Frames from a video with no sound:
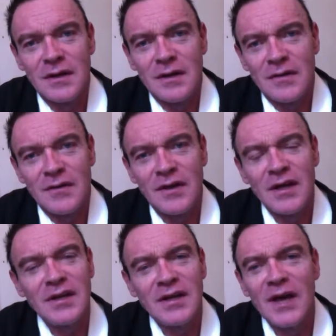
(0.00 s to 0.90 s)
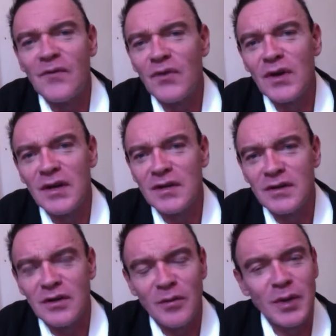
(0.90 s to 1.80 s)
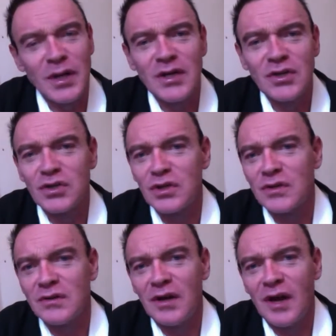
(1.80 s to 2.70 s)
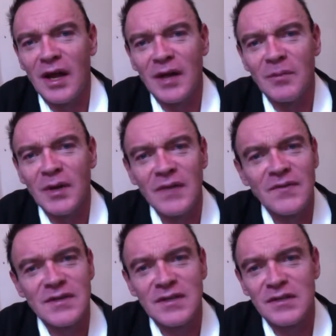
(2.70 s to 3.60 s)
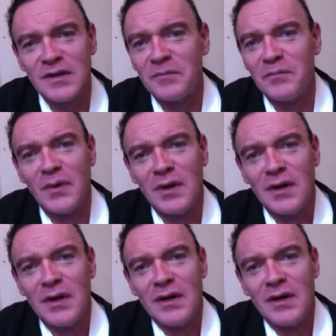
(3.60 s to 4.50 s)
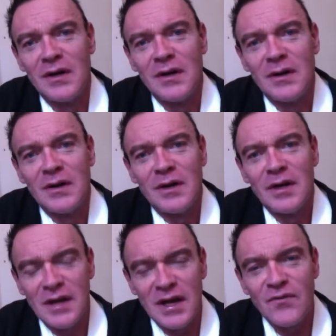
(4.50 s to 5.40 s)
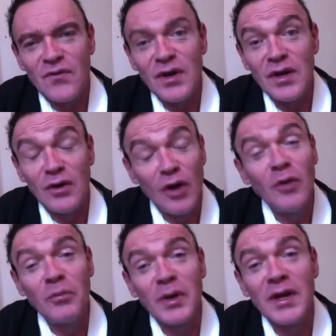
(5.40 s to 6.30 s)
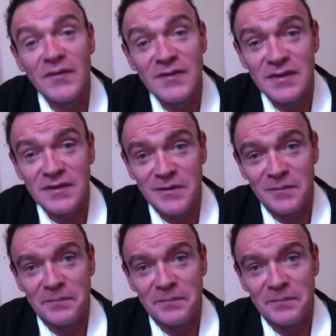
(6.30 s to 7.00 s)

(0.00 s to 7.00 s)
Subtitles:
in every denomination and belief system, in every non-belief system,